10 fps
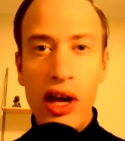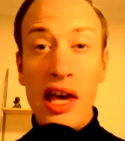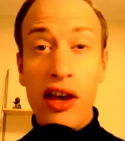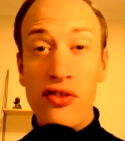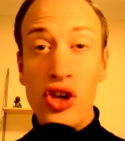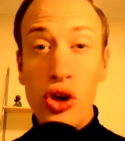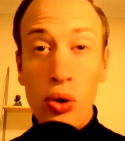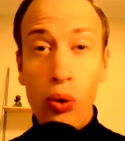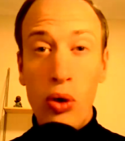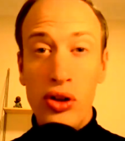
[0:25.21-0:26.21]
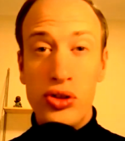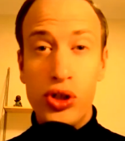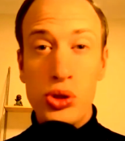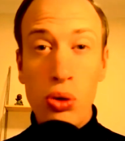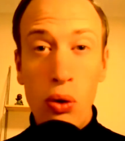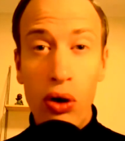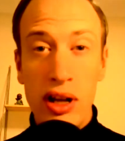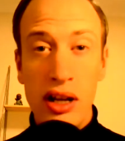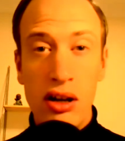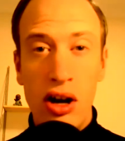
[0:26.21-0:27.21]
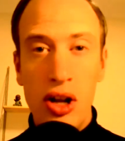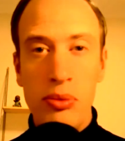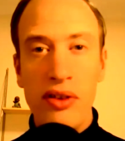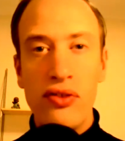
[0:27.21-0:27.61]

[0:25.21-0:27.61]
If you want to join economy,